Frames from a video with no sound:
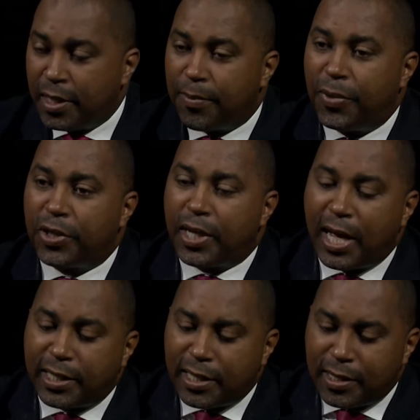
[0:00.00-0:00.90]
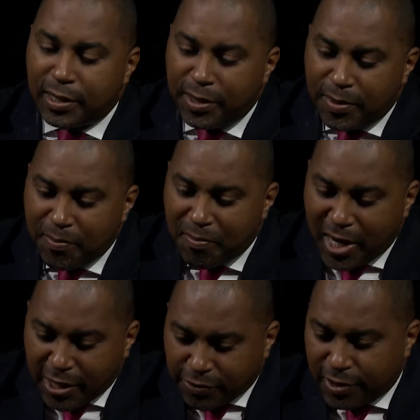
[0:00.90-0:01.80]
But at the
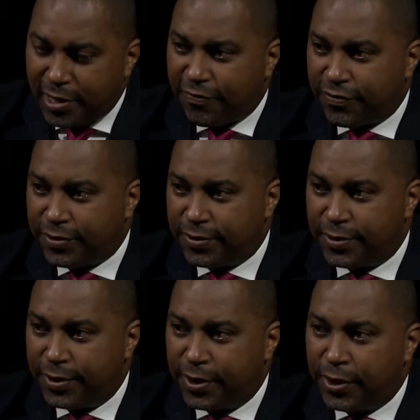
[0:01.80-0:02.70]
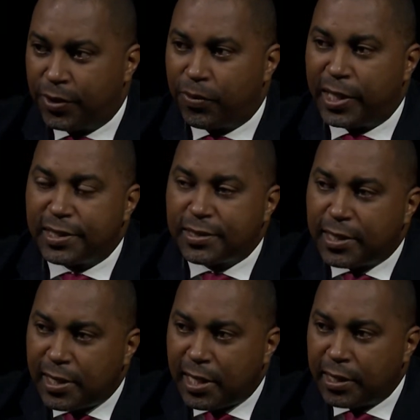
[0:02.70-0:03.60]
micro level, we are
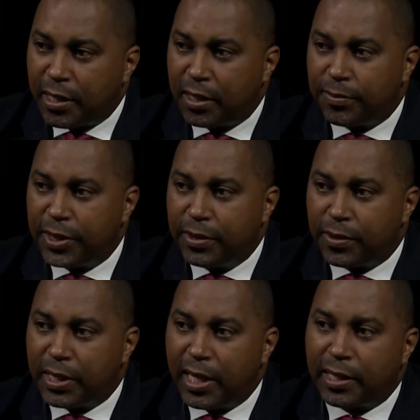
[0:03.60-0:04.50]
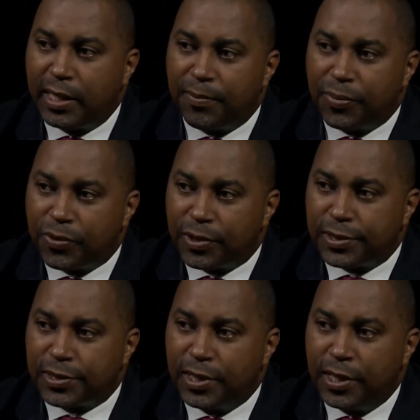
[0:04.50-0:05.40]
still an economy that imports